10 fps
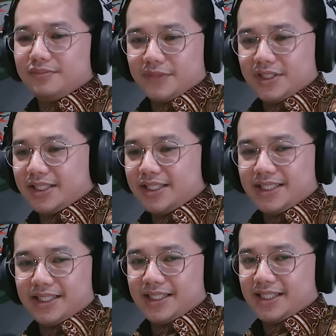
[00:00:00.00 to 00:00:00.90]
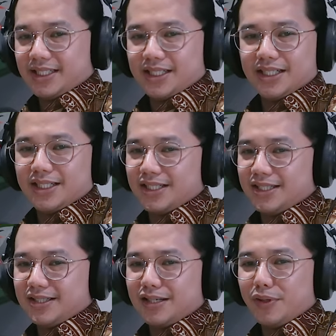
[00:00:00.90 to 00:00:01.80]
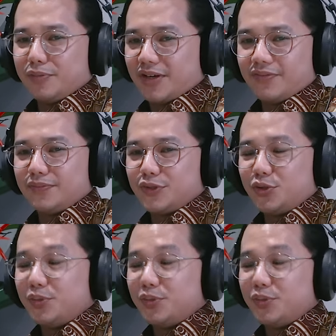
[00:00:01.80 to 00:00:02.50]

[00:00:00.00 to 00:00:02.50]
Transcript: this is coming back to the